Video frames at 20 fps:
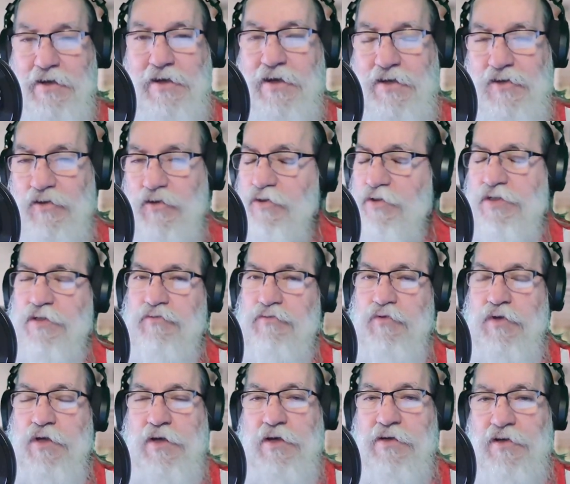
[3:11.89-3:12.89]

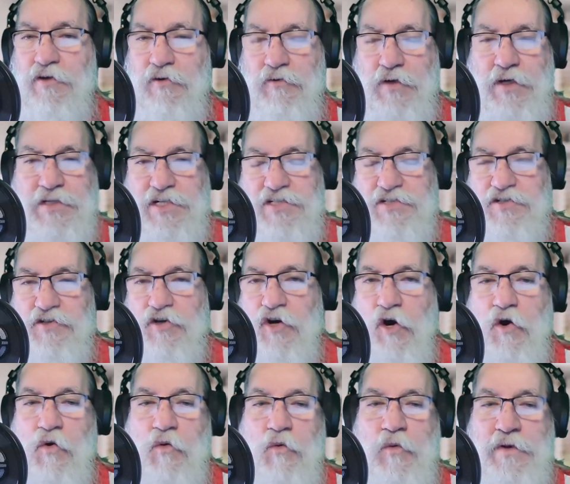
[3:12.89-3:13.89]
it doesn't
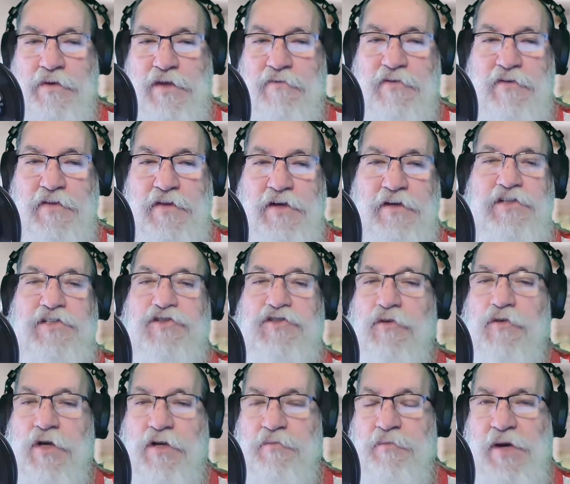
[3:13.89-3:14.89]
go with everything else that's
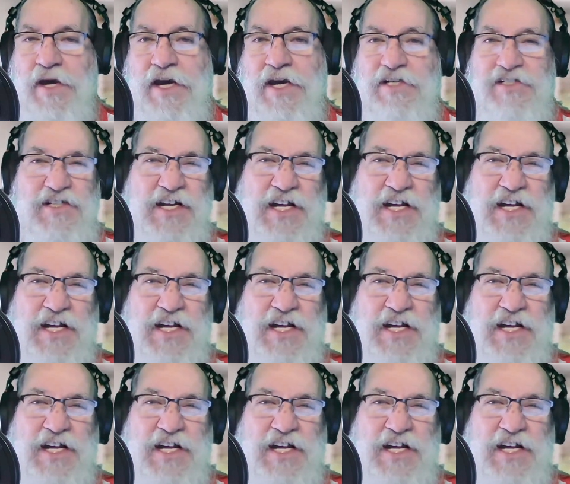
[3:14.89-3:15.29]
going on the page.